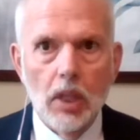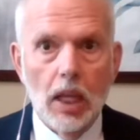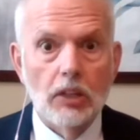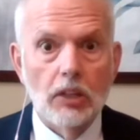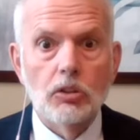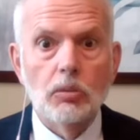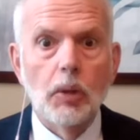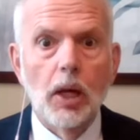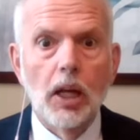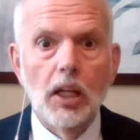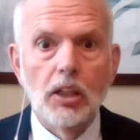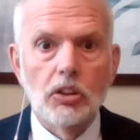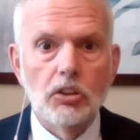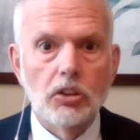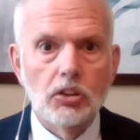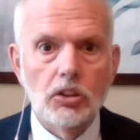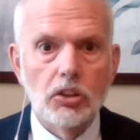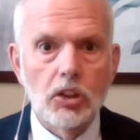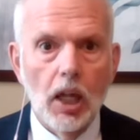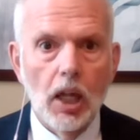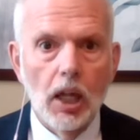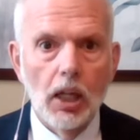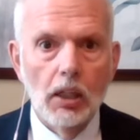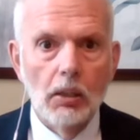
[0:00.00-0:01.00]
that's why it's a
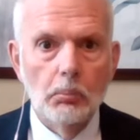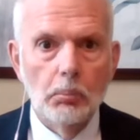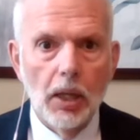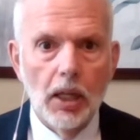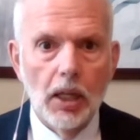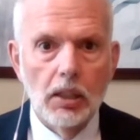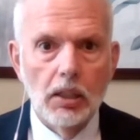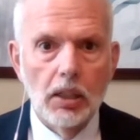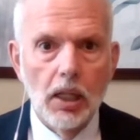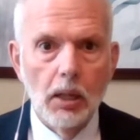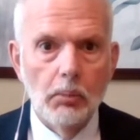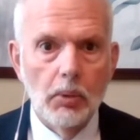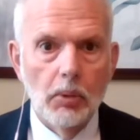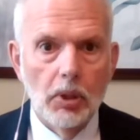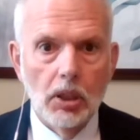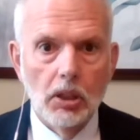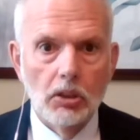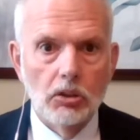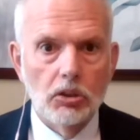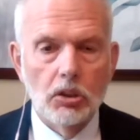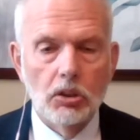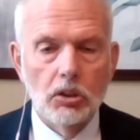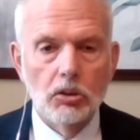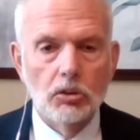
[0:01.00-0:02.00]
silent pandemic,
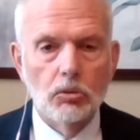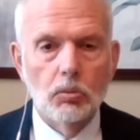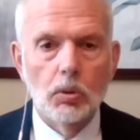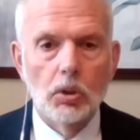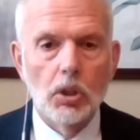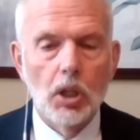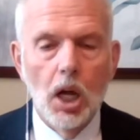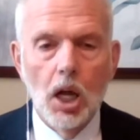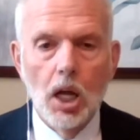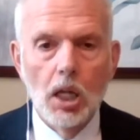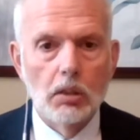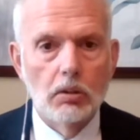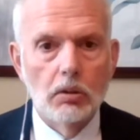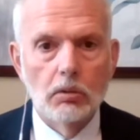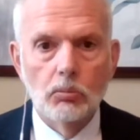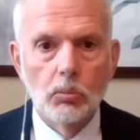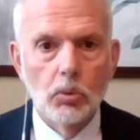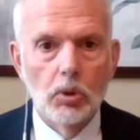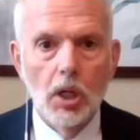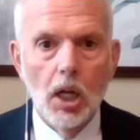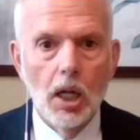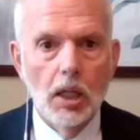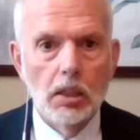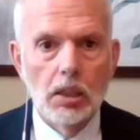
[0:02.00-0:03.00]
is because we're
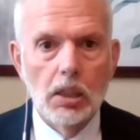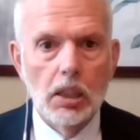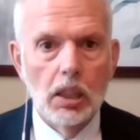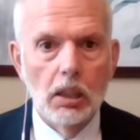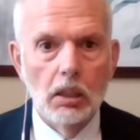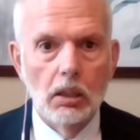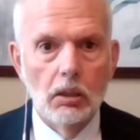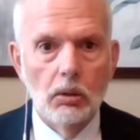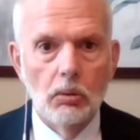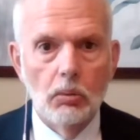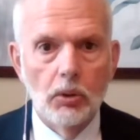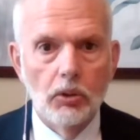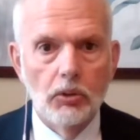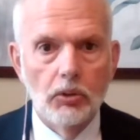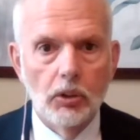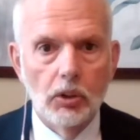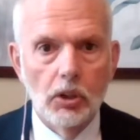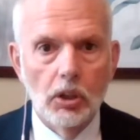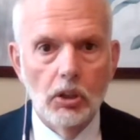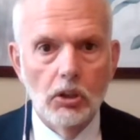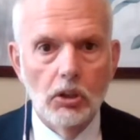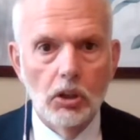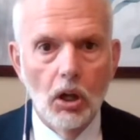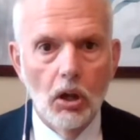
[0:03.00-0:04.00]
not dealing with
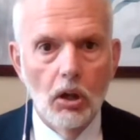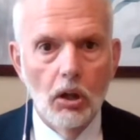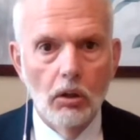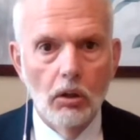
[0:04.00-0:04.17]
it at